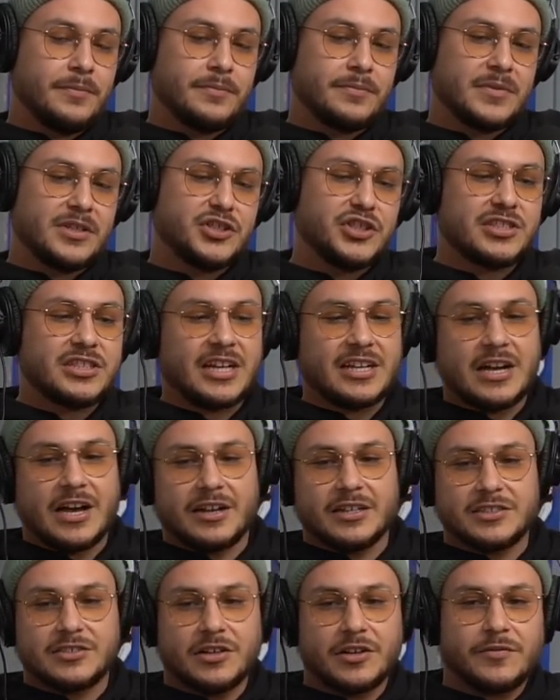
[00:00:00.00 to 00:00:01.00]
Just I kind
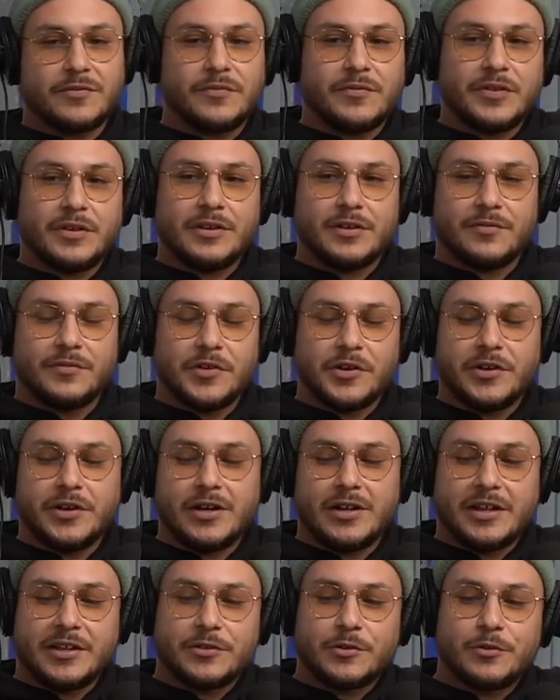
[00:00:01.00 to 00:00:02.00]
of started figuring out
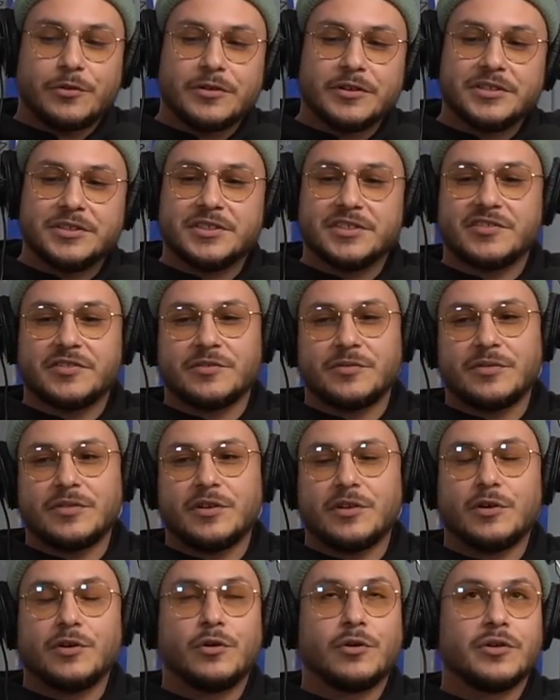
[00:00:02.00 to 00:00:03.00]
like the
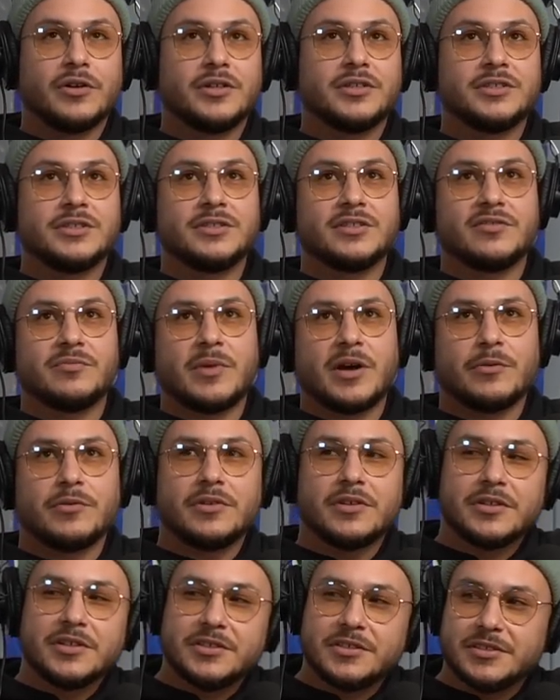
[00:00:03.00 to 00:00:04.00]
origins of my
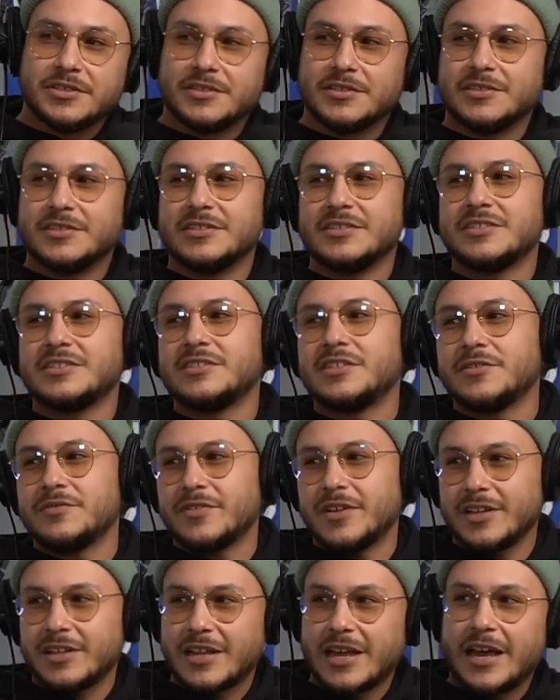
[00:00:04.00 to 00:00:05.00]
religions and stuff
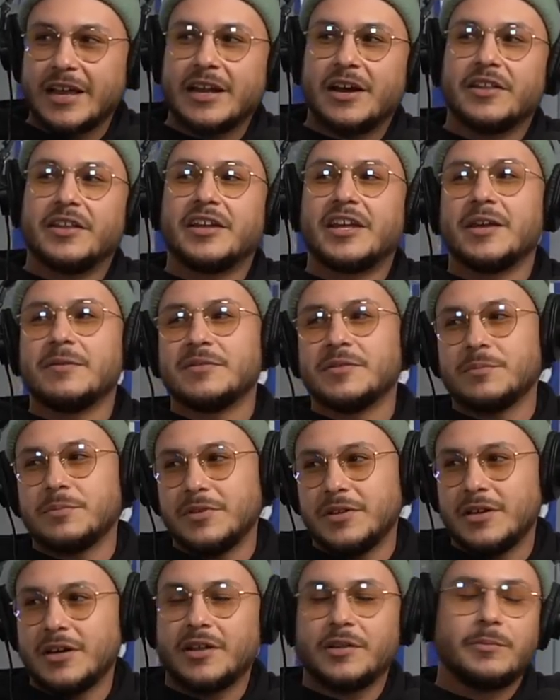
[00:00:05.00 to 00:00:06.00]
like that, and how they came to
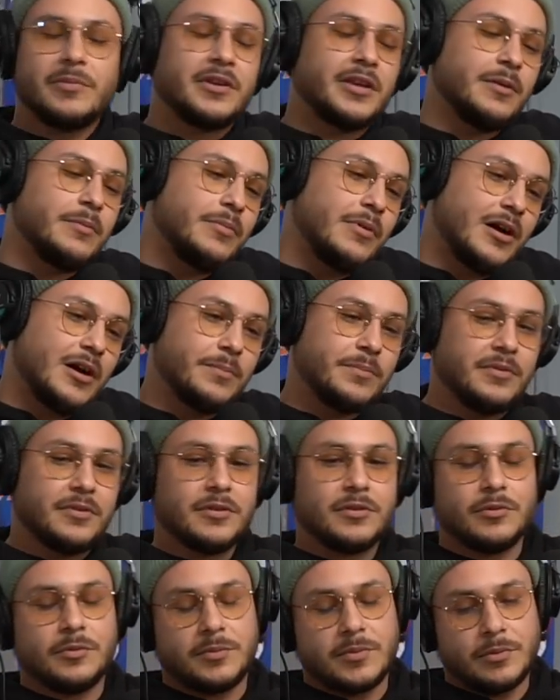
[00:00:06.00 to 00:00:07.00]
be, how they became popular,
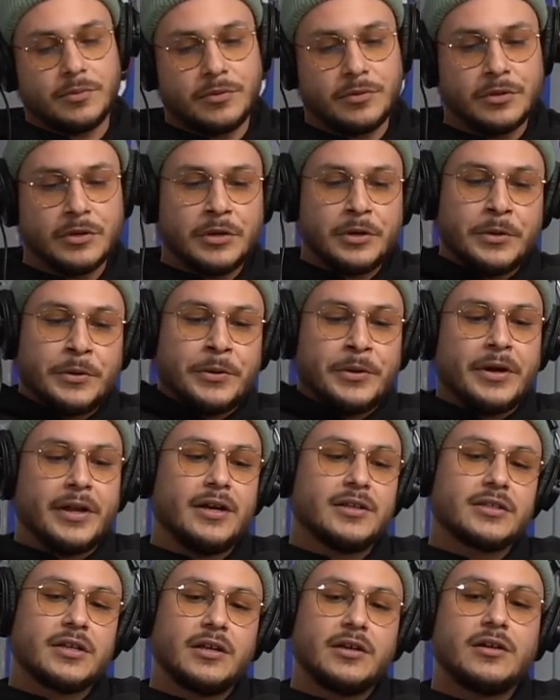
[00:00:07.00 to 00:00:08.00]
and I
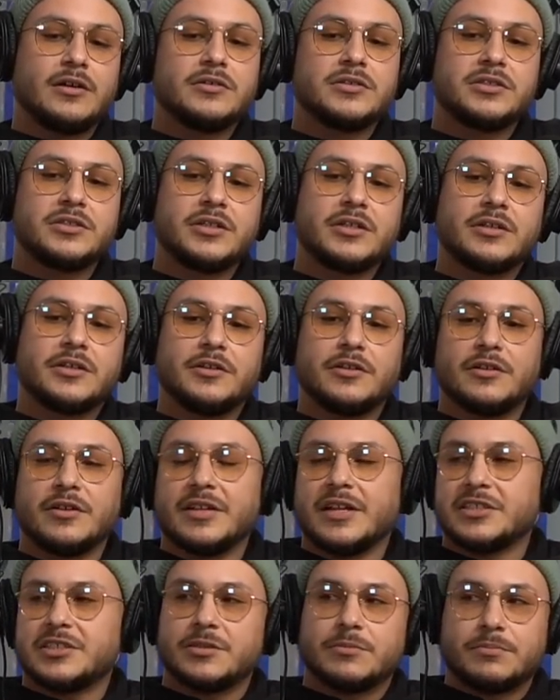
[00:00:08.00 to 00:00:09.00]
was kind of like, oh shit, you know, and
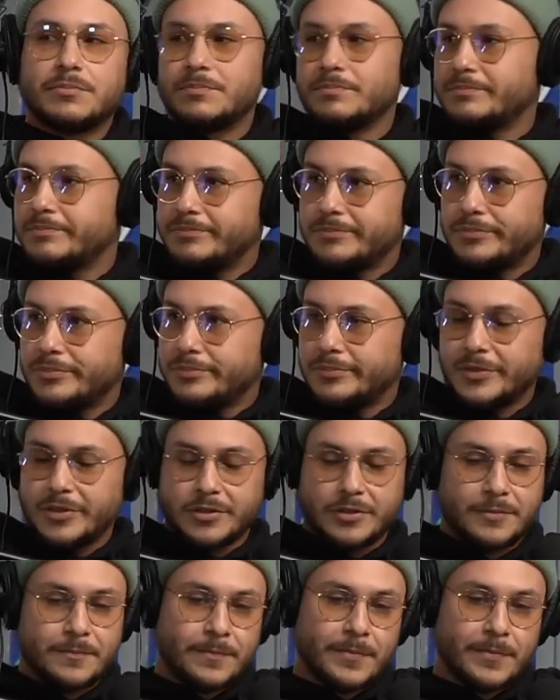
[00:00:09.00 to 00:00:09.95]
that shit, you know,